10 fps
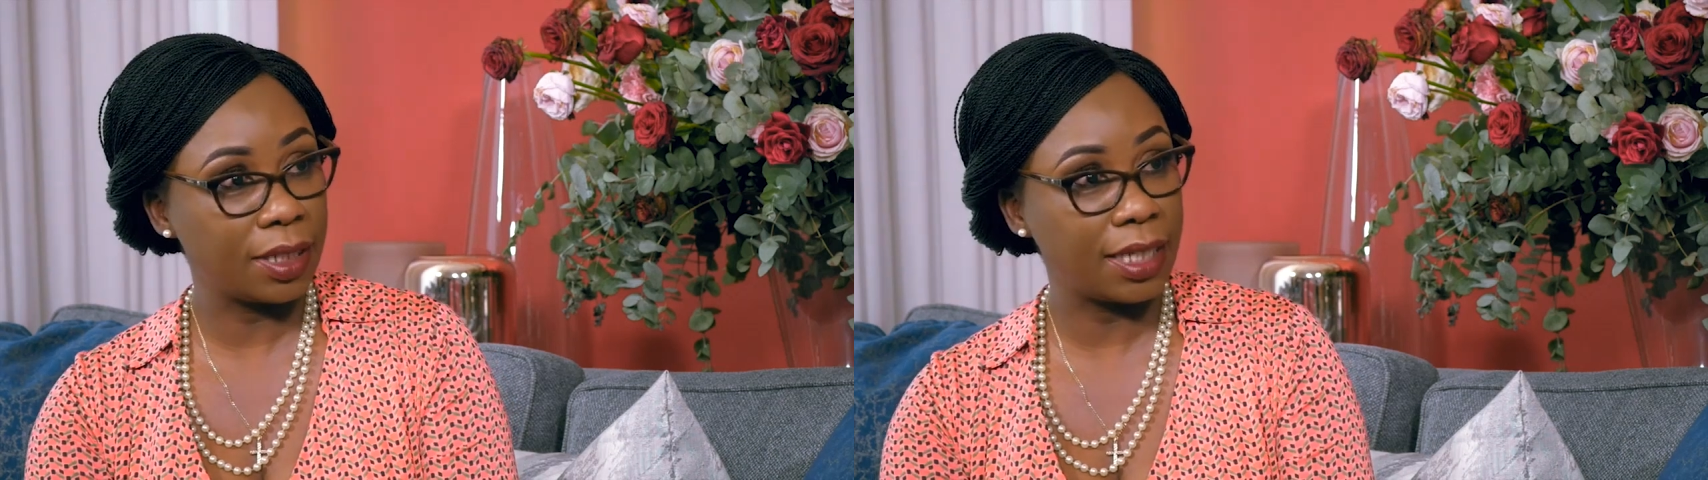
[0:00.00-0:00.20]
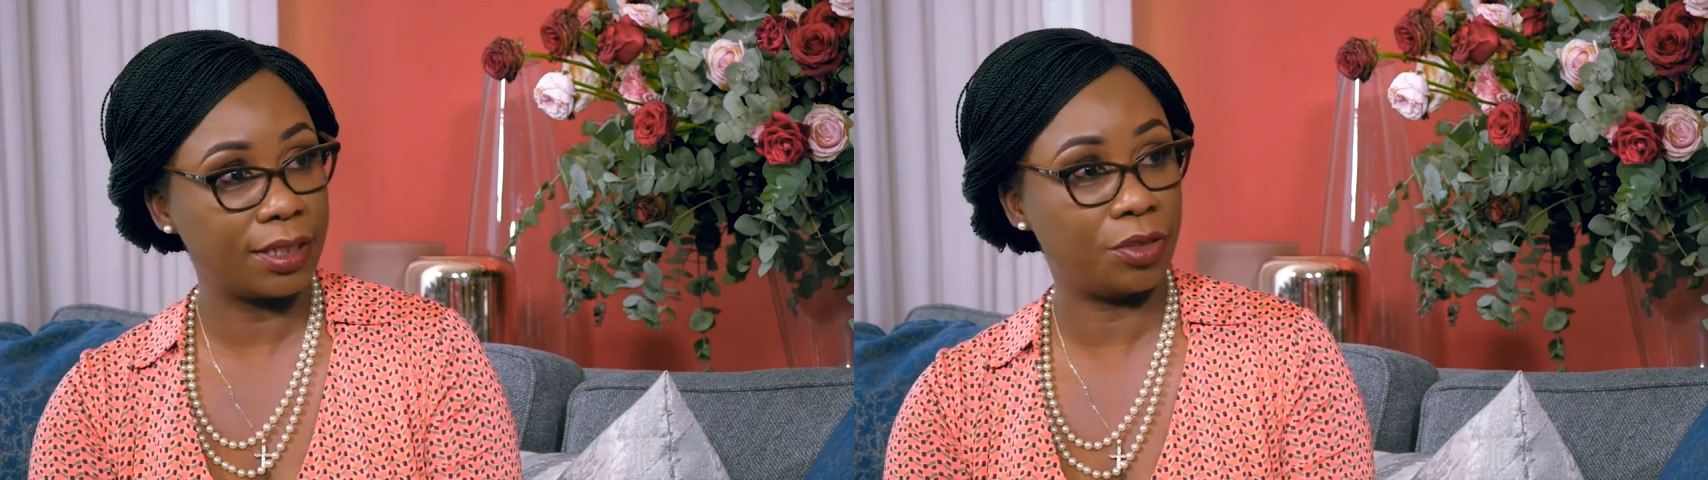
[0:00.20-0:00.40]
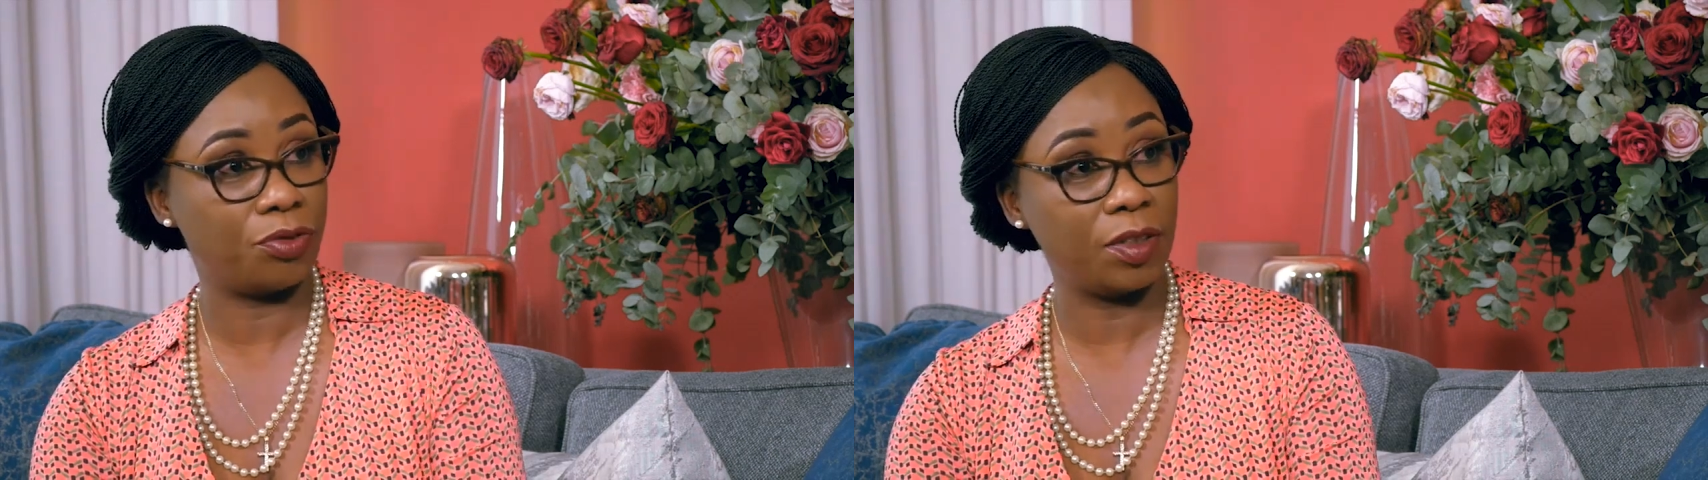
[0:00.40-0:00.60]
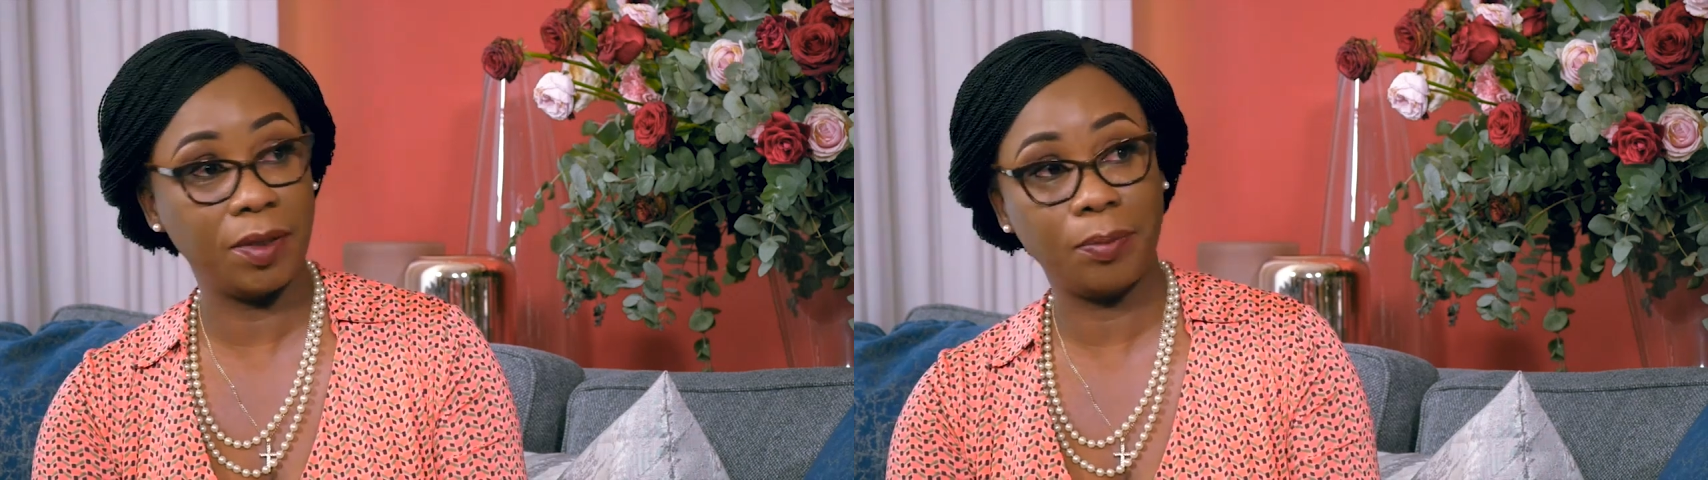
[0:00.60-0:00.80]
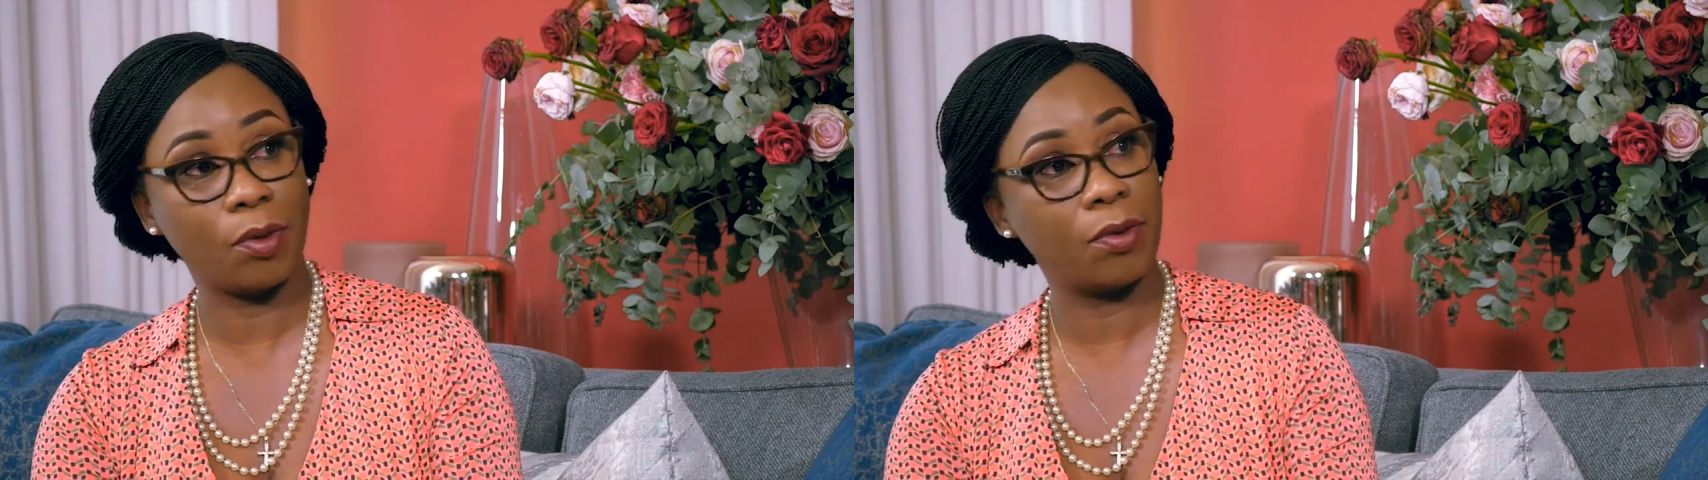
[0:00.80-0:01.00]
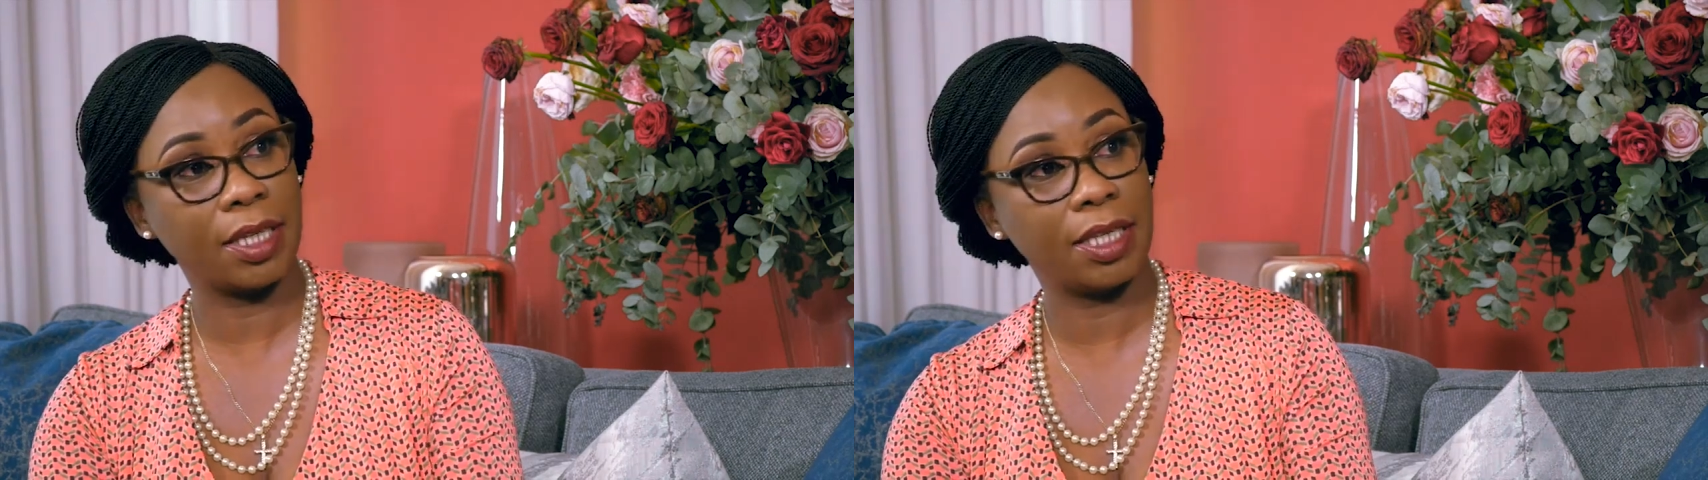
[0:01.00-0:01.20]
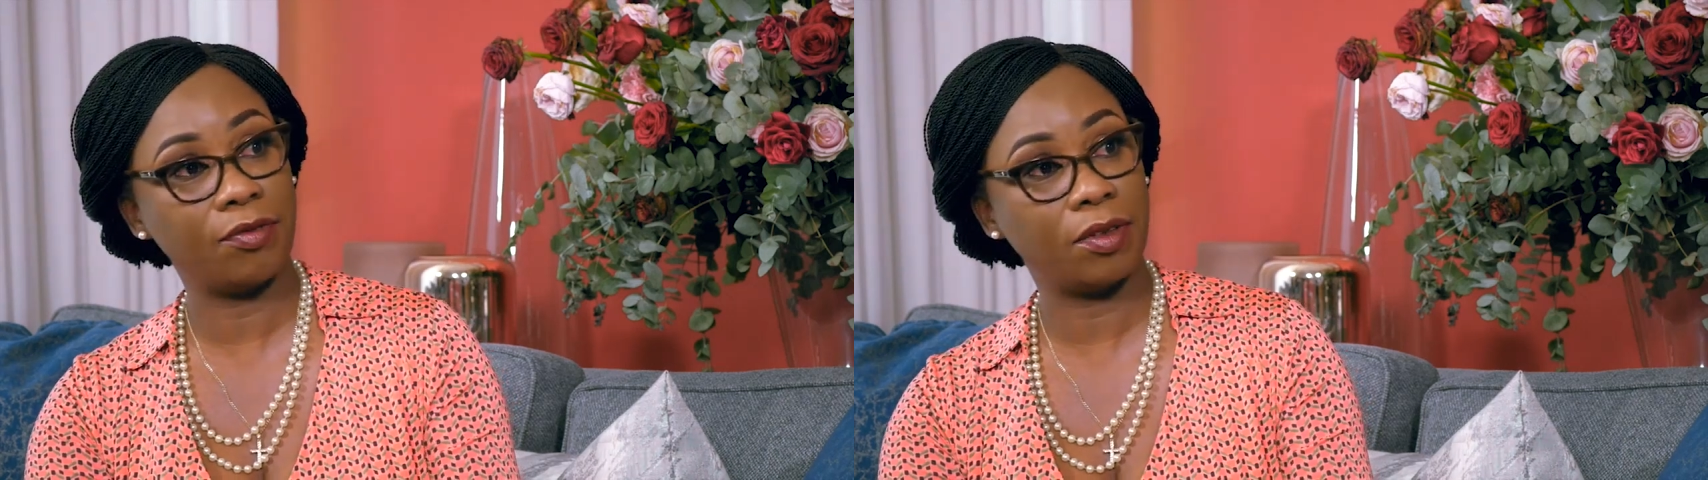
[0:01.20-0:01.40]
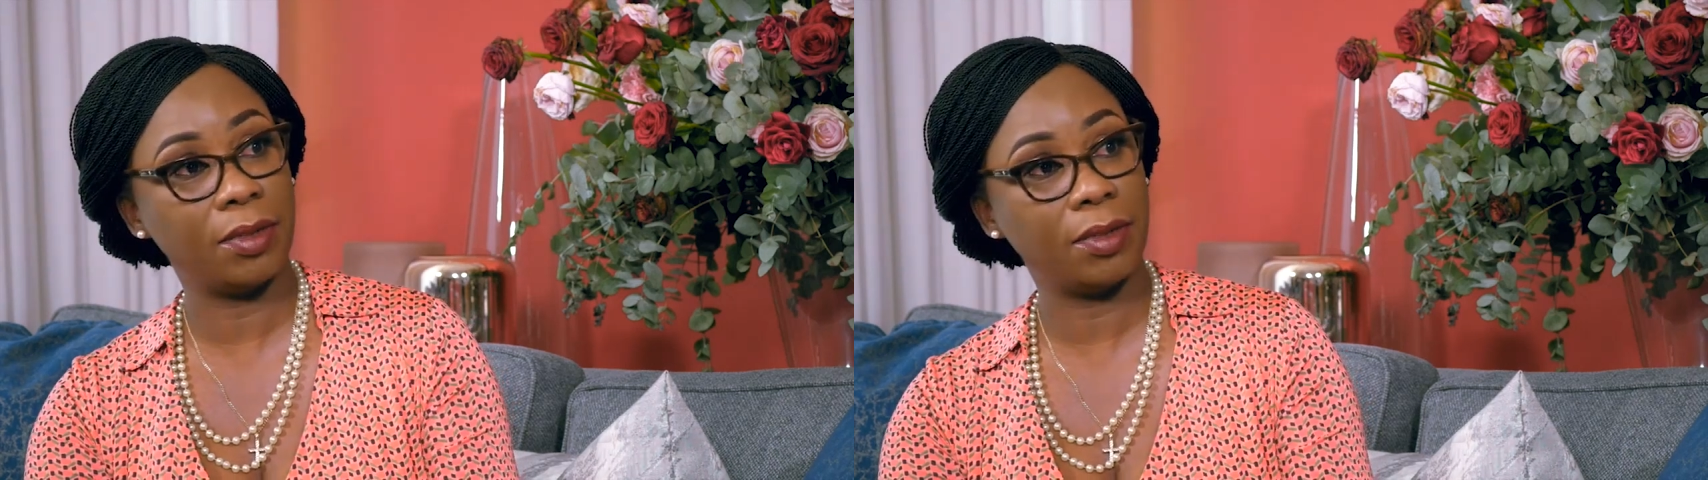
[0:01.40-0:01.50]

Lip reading: I had 3 people working for